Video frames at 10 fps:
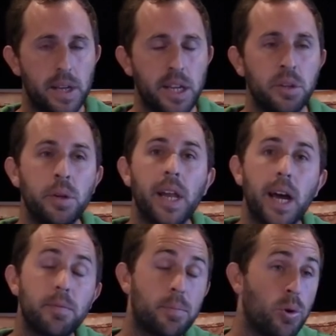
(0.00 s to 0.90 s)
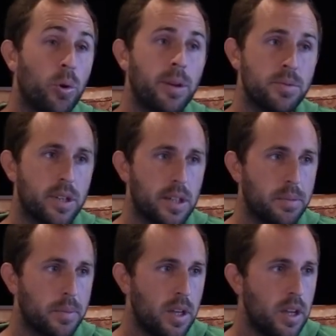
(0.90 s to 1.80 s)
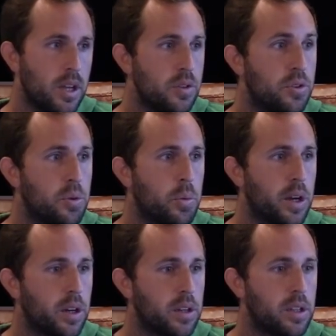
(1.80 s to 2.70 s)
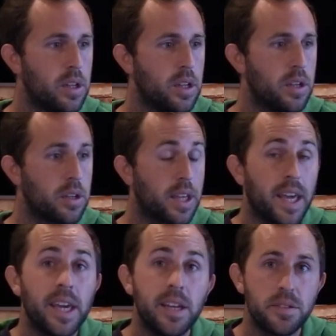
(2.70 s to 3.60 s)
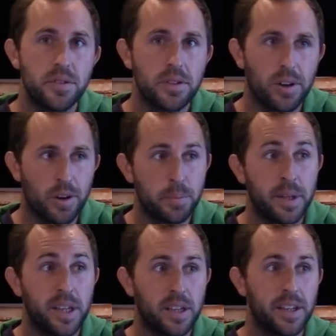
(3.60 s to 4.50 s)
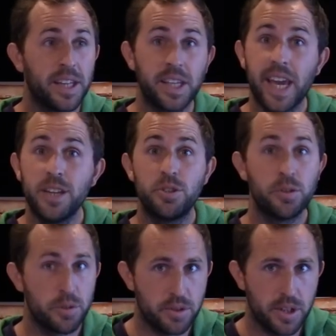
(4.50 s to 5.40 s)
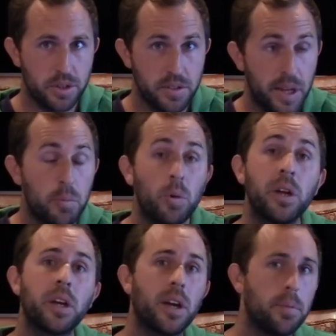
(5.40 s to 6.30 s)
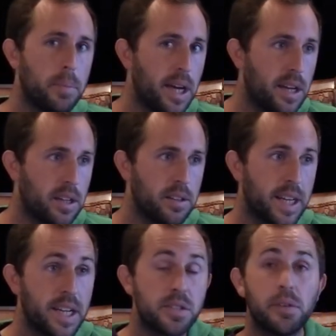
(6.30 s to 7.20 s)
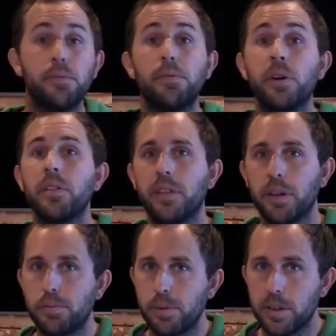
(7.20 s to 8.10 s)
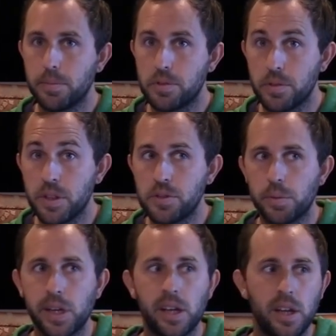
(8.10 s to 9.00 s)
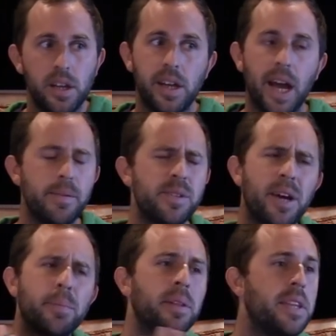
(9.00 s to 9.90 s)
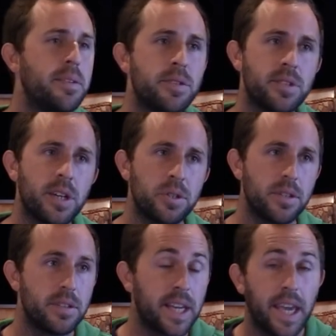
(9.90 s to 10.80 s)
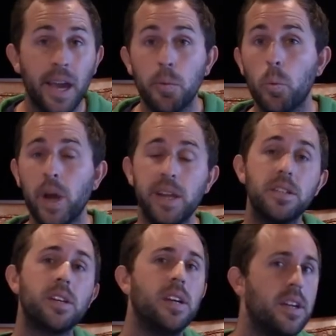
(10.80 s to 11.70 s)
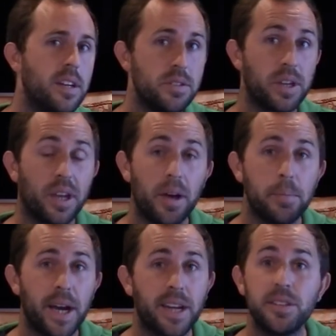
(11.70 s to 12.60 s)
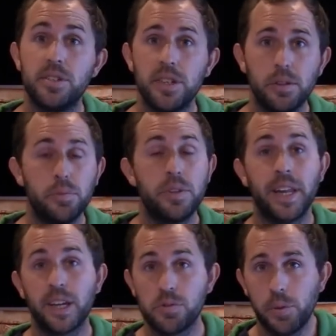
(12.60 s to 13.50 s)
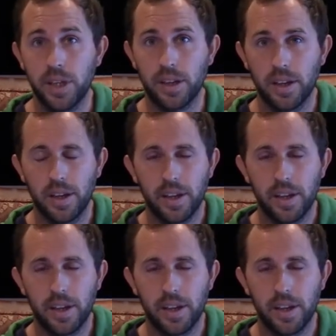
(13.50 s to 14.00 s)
And you need to have programs set up to where kids are being engaged in your session. They want to come back. Like, it's a fun thing for them. So this way, every time they leave a session, they can't wait to come back and see you the next week.